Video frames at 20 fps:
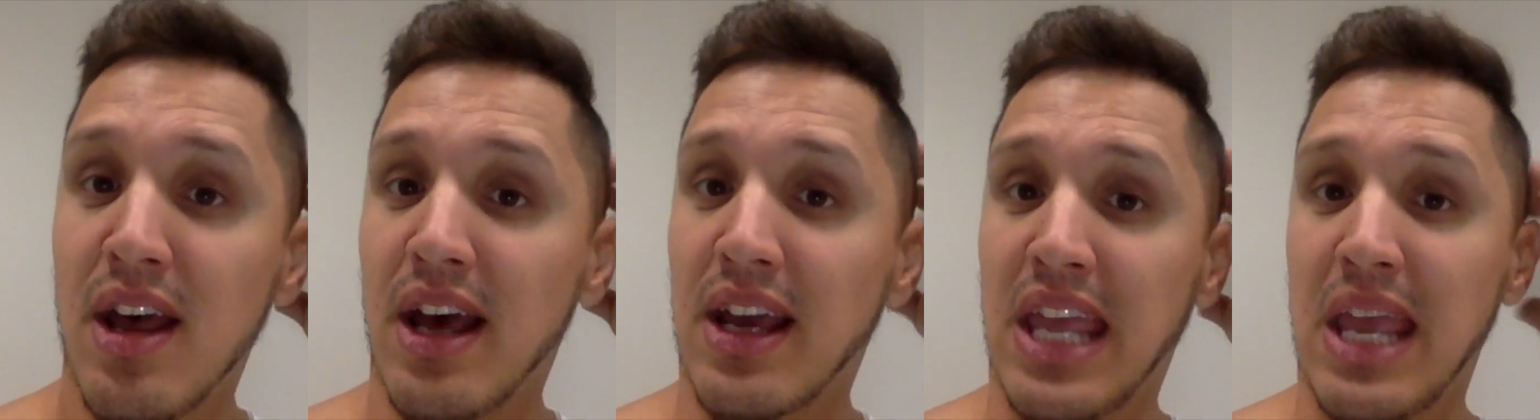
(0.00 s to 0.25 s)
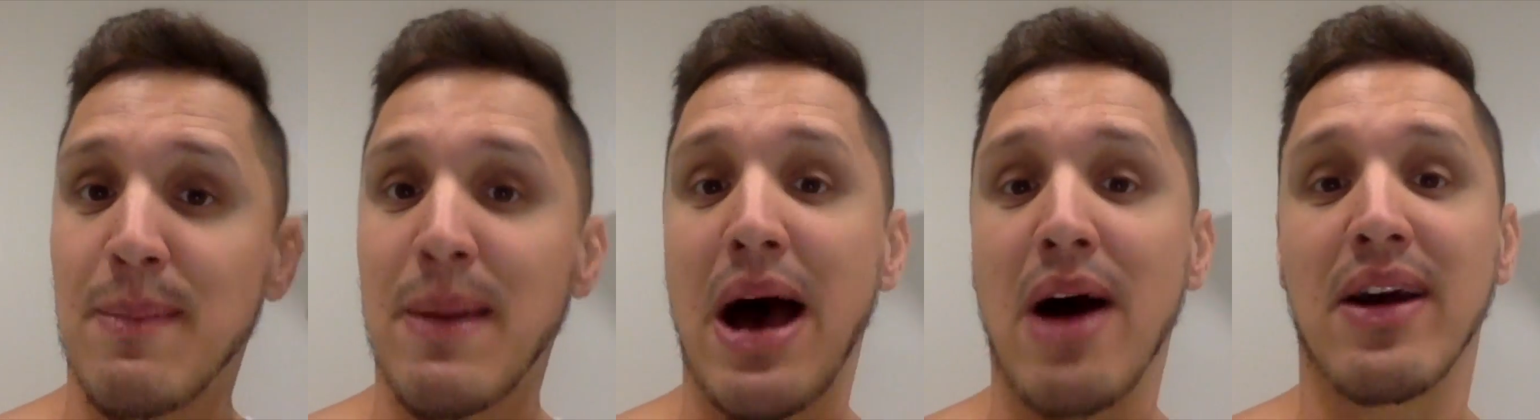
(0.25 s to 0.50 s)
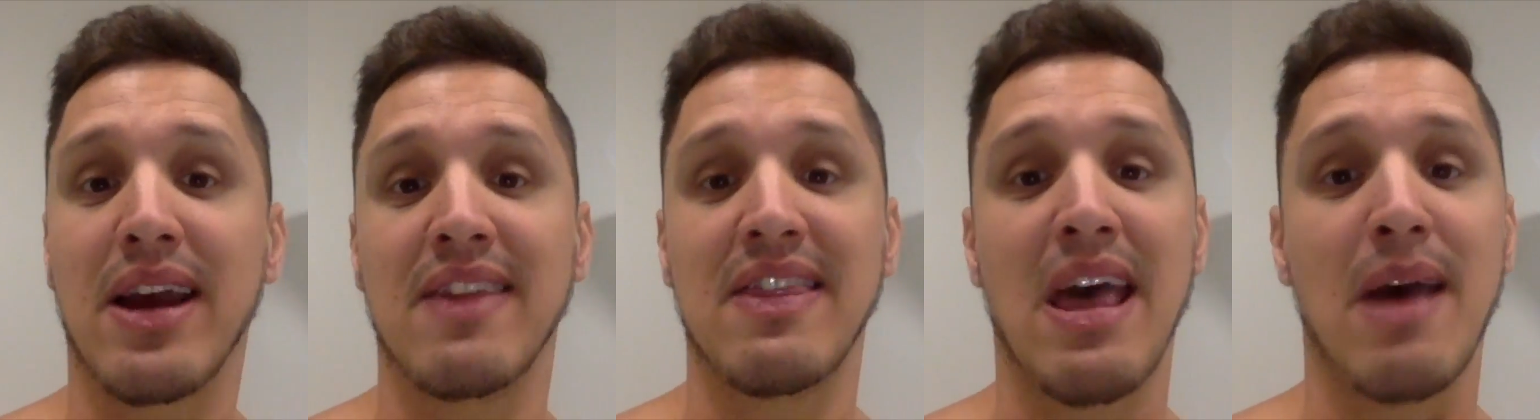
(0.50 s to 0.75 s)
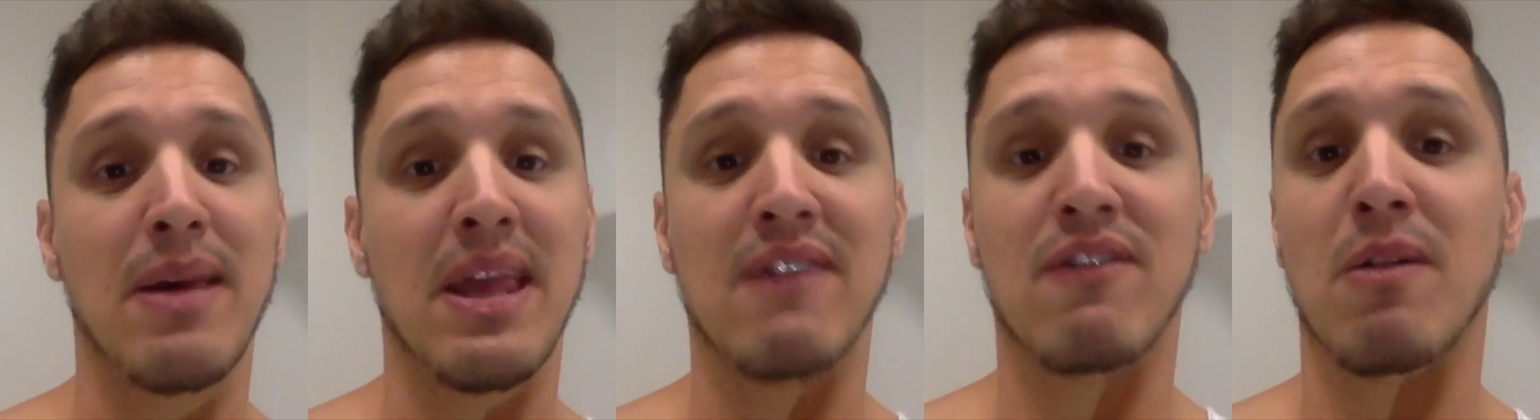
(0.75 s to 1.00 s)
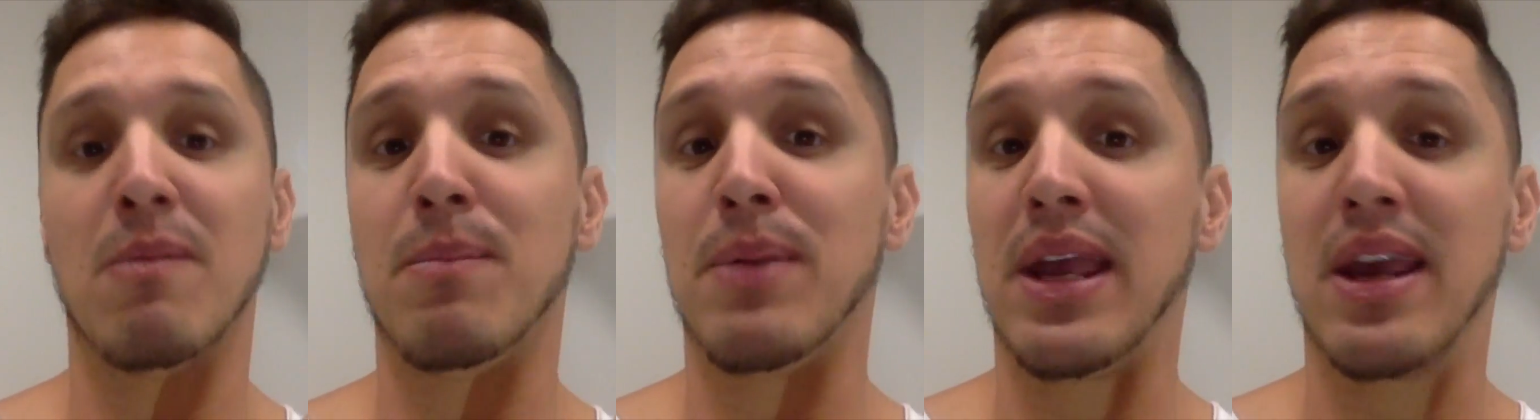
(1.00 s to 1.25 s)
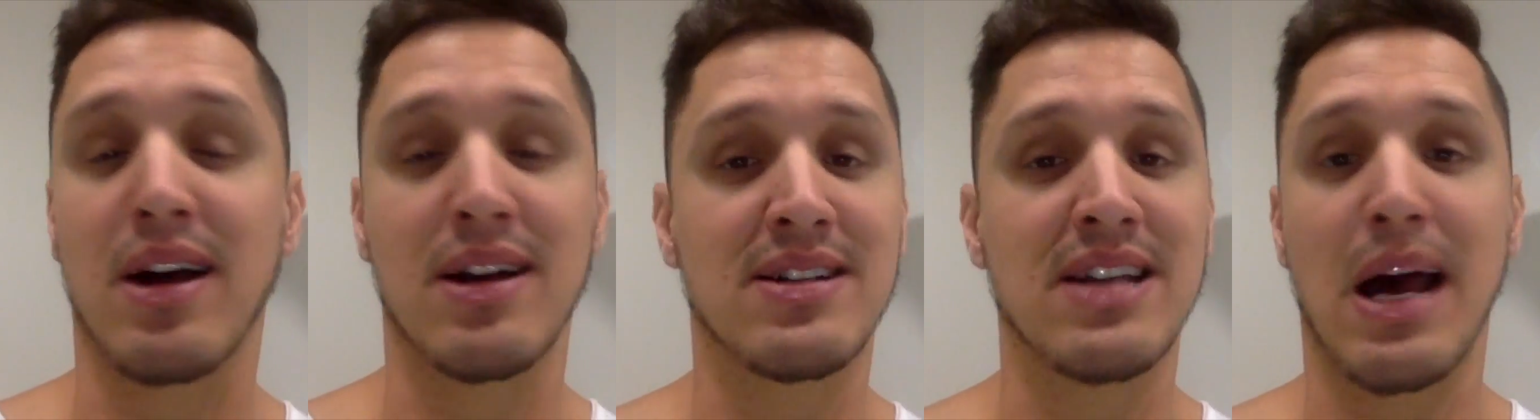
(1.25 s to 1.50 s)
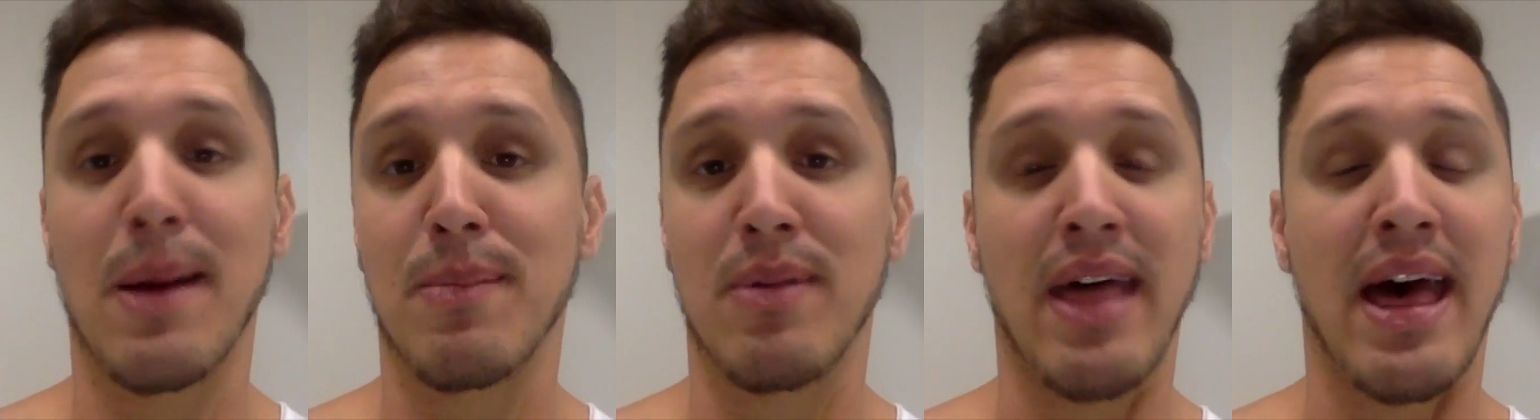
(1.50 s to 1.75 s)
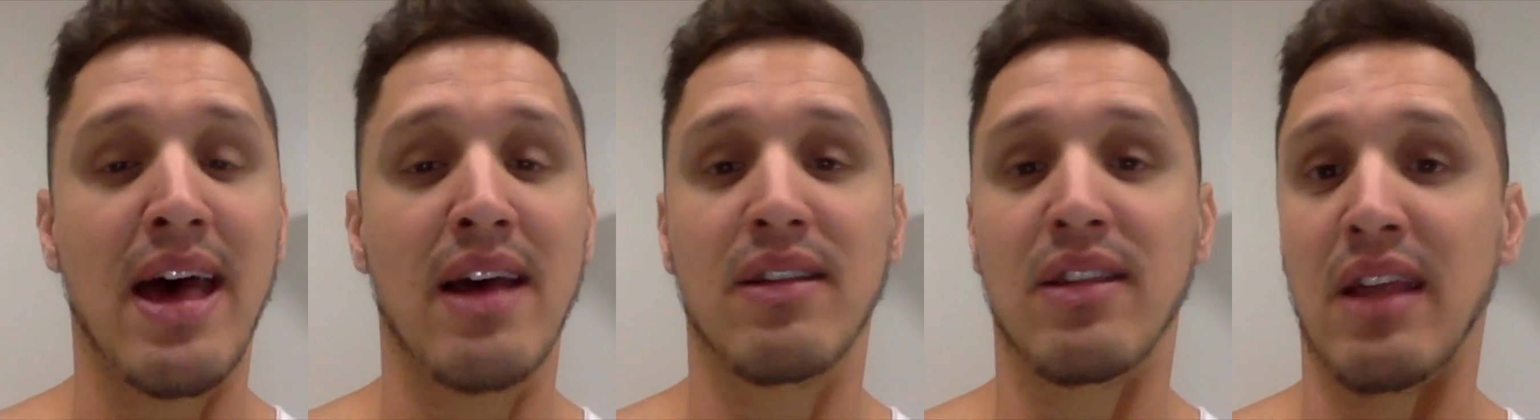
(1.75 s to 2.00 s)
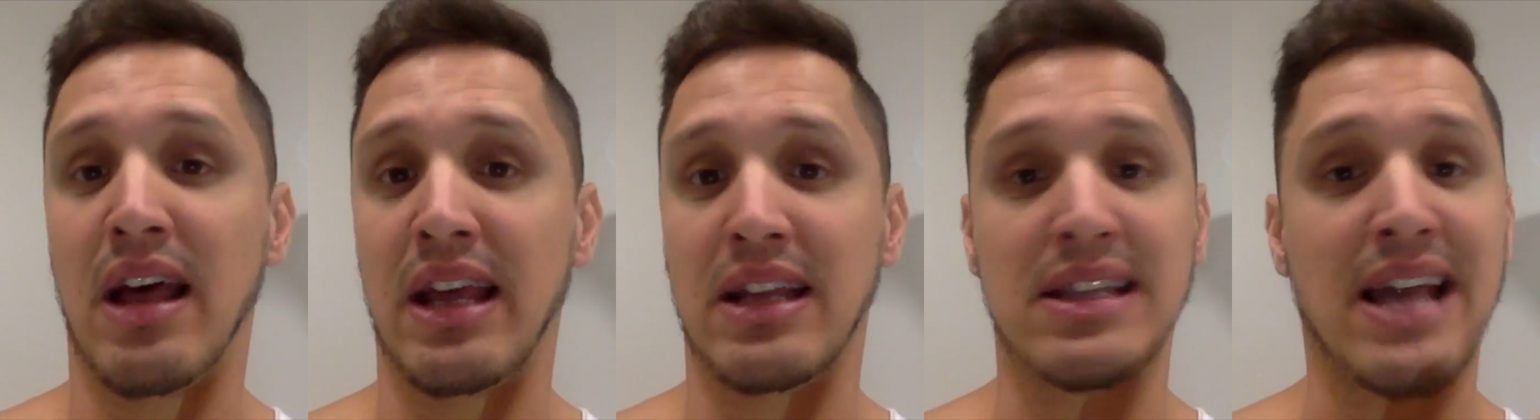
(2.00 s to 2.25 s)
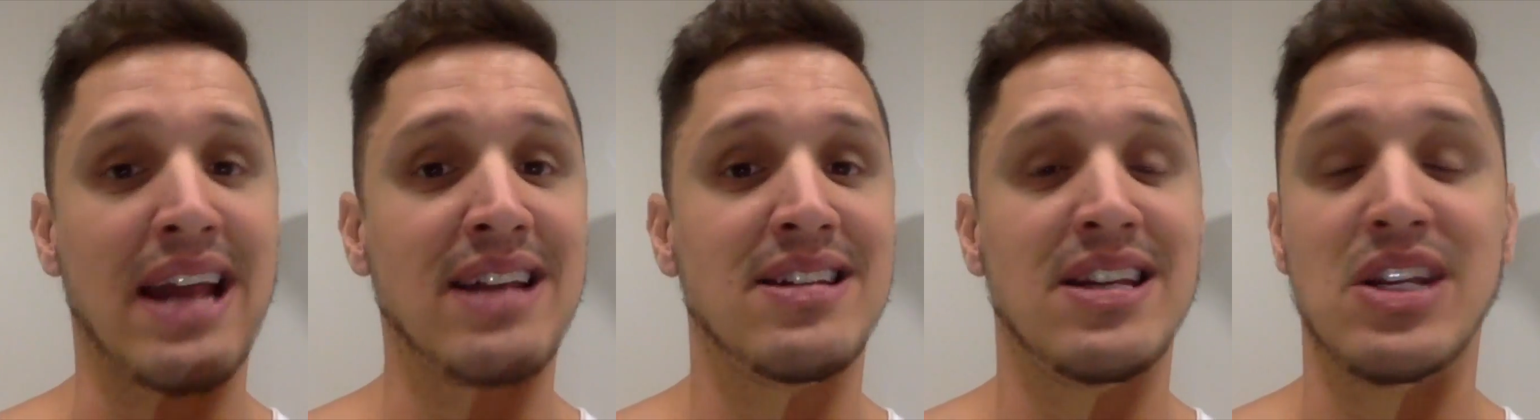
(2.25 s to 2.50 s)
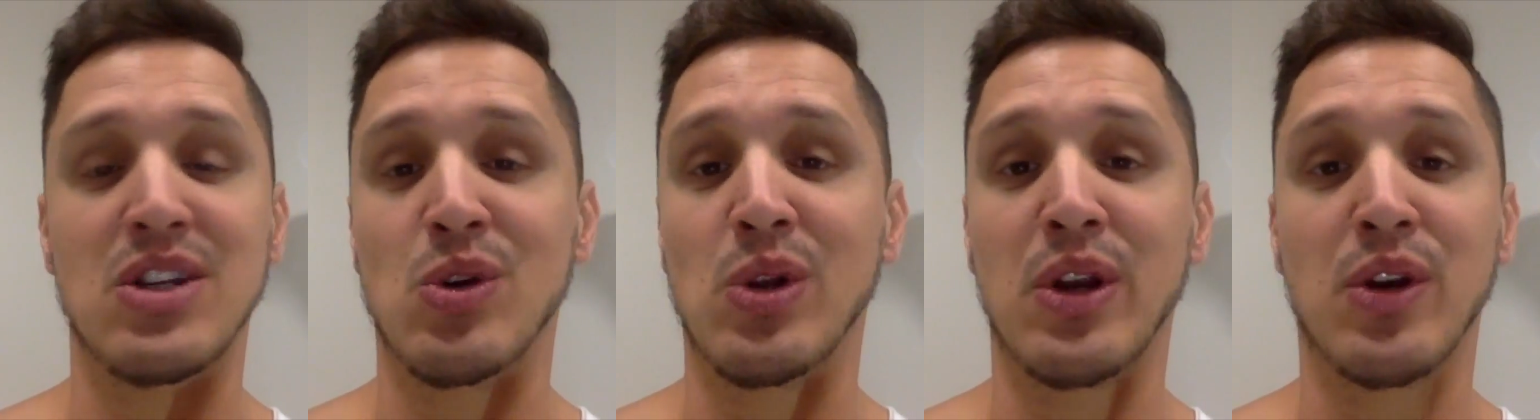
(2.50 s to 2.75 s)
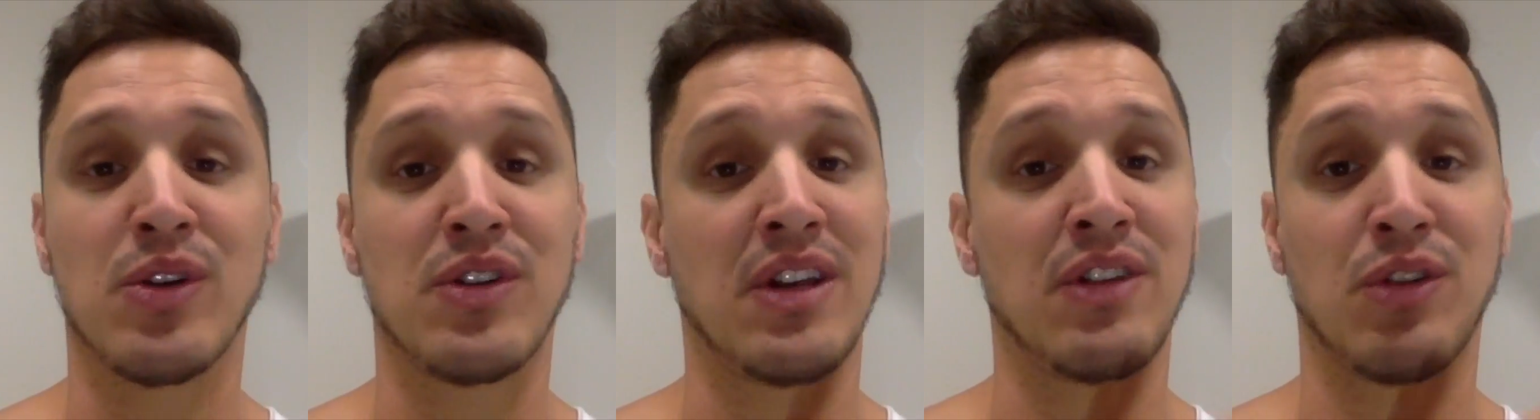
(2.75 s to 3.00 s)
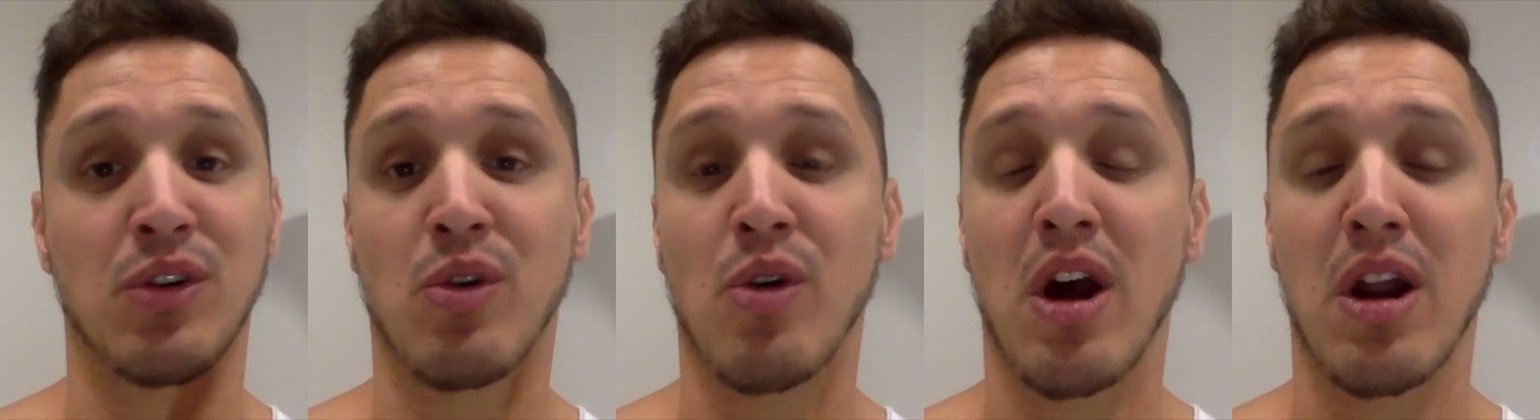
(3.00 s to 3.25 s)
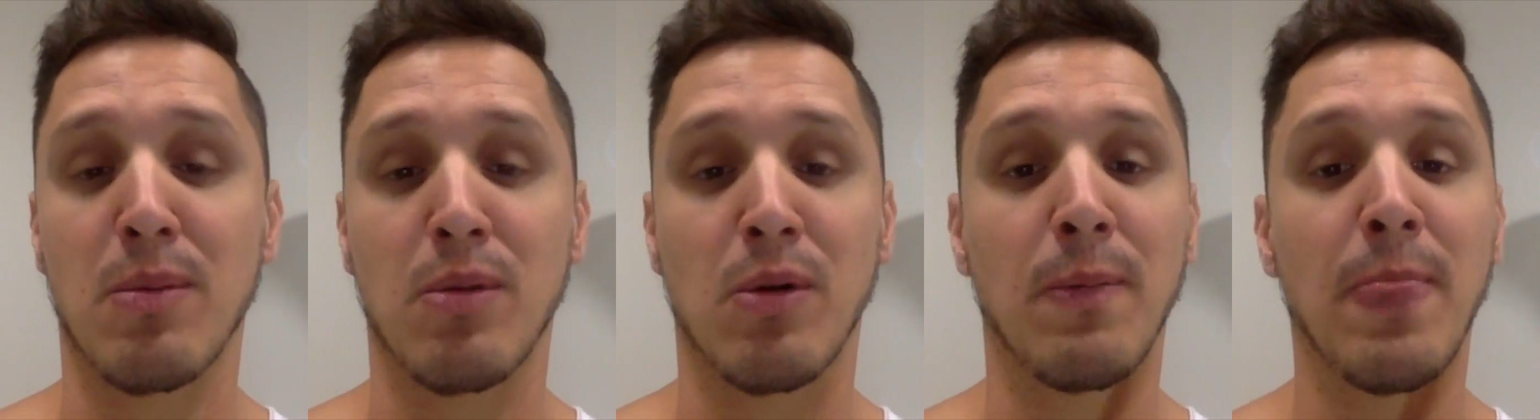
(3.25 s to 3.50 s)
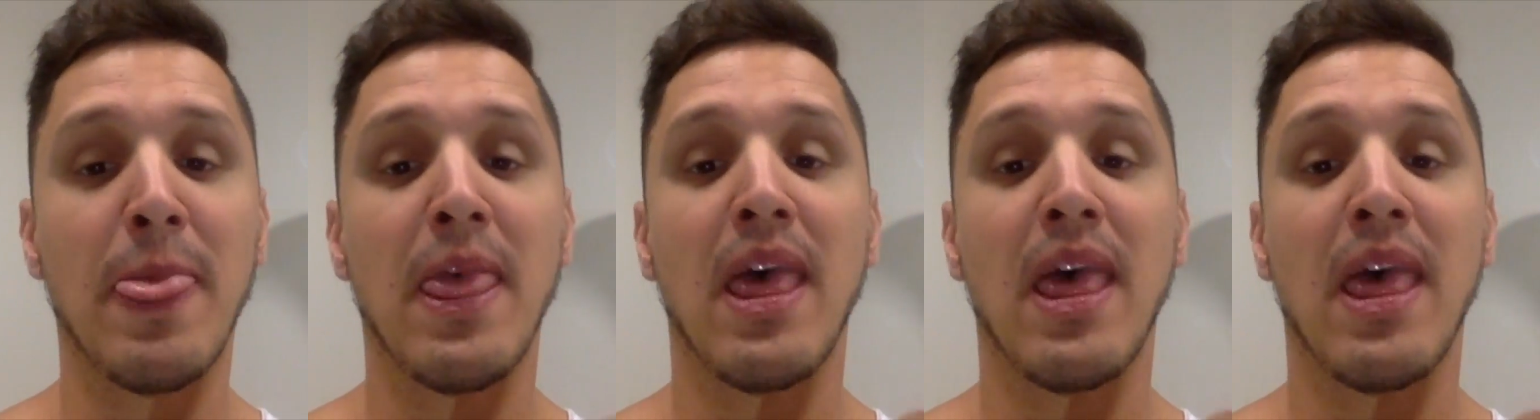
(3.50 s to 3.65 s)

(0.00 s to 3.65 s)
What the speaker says: Agim, how can that even be on top of that? 19 new leaders is incredible.